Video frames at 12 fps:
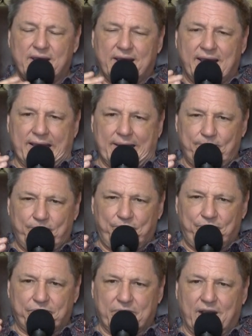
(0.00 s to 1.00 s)

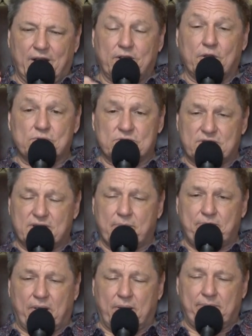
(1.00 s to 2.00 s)
um, close
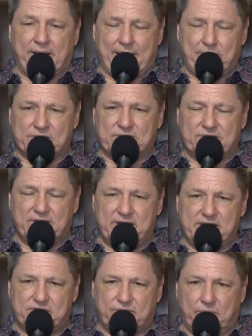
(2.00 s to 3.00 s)
up our Bible
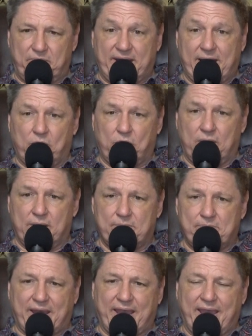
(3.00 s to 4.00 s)
studies from now
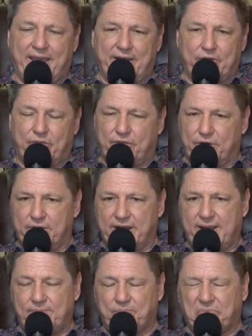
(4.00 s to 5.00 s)
on by
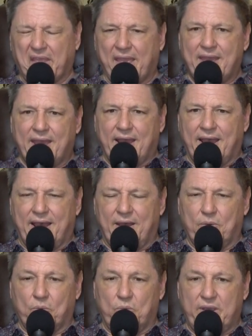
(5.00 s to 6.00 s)
8:30.
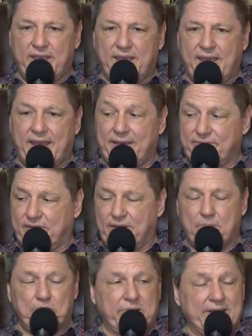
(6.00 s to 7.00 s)
Uh, we have
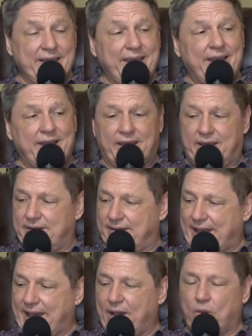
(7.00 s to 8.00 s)
completed
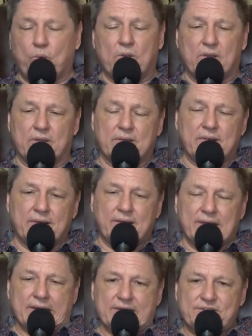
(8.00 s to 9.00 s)
our
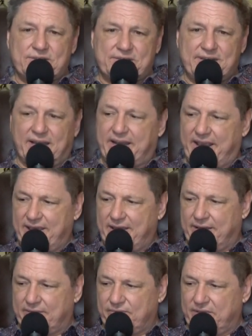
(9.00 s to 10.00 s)
study
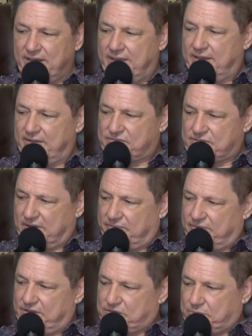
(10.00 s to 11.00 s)
of the gifts
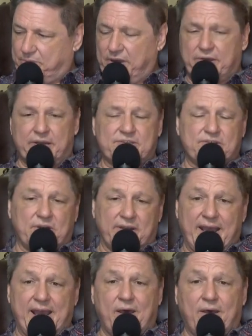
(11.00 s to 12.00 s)
of the Spirit. So
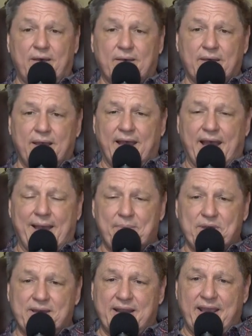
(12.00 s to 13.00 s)
now
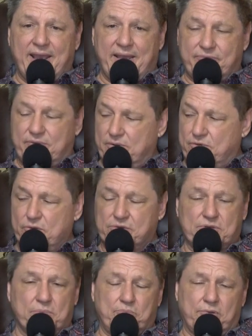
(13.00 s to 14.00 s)
I'm going to have to do
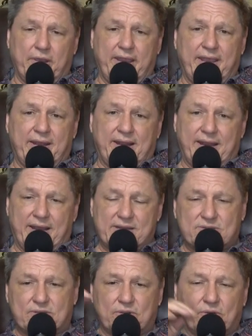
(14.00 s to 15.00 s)
some praying and
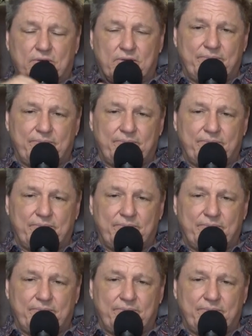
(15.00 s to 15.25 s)
ask the Lord